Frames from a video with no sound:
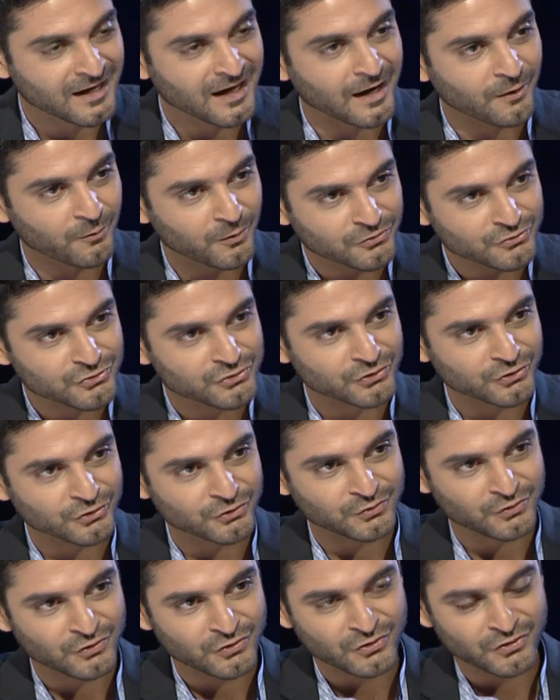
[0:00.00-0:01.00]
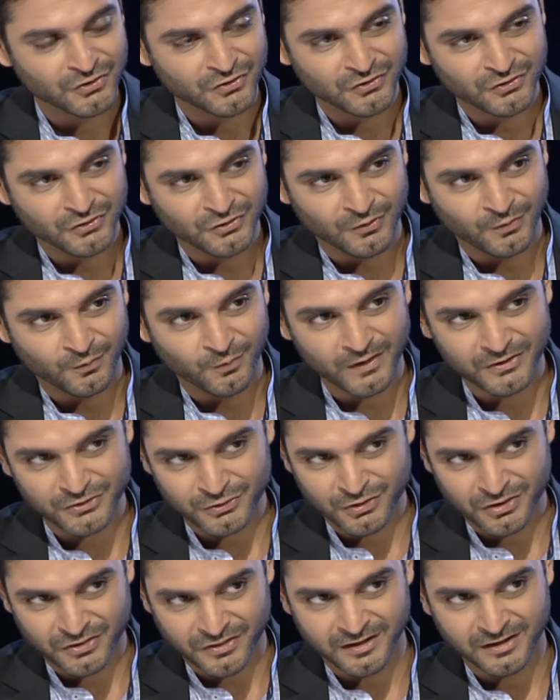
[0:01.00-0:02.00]
I want to know what you
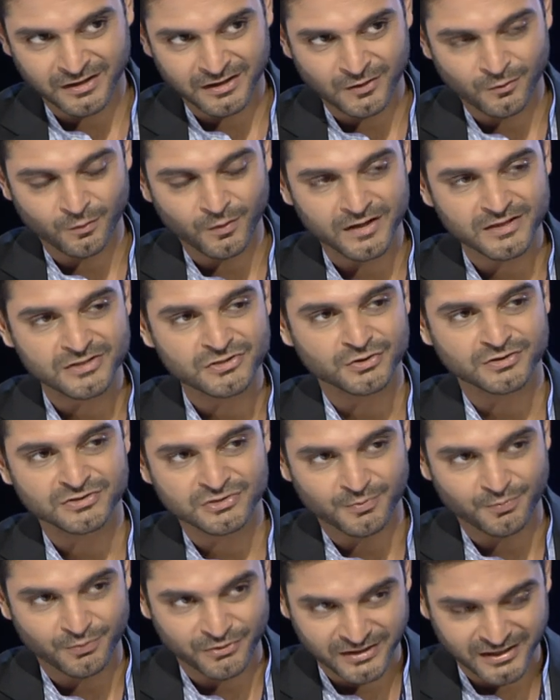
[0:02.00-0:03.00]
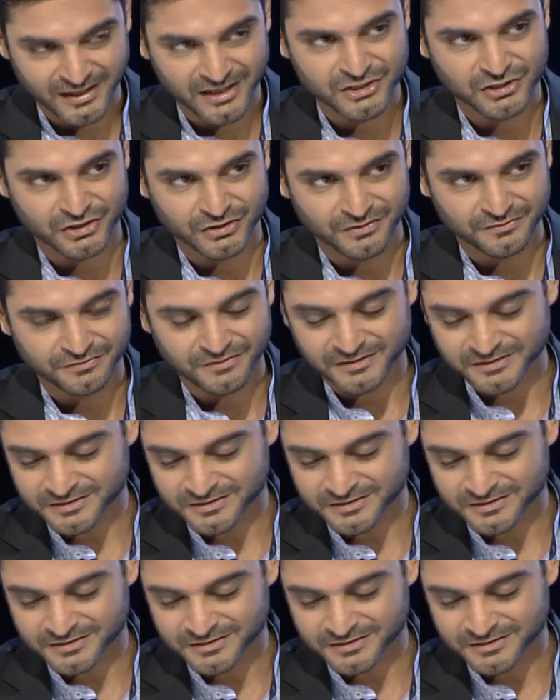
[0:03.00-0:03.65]
think, what is your interpretation of it?